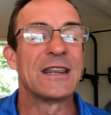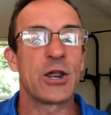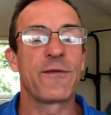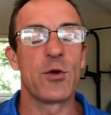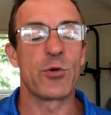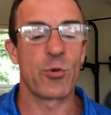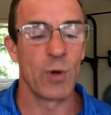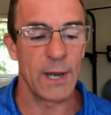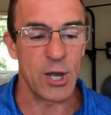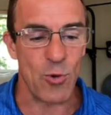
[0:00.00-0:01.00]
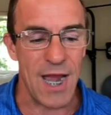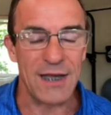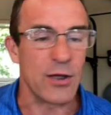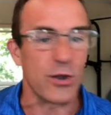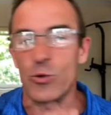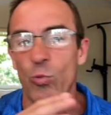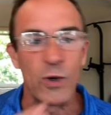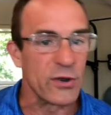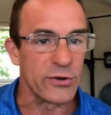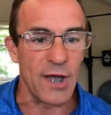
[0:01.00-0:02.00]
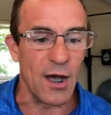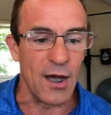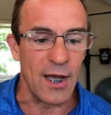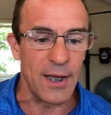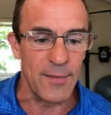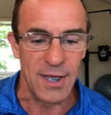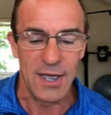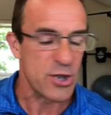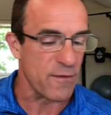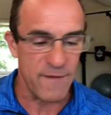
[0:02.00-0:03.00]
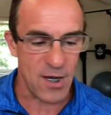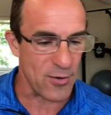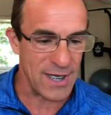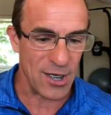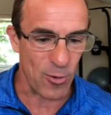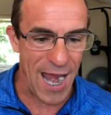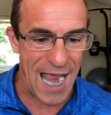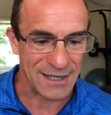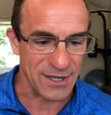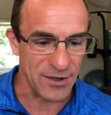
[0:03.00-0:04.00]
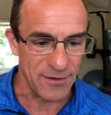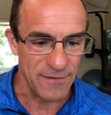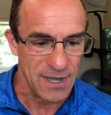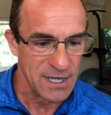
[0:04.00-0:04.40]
This view is really great because it's real time. It's very interactive.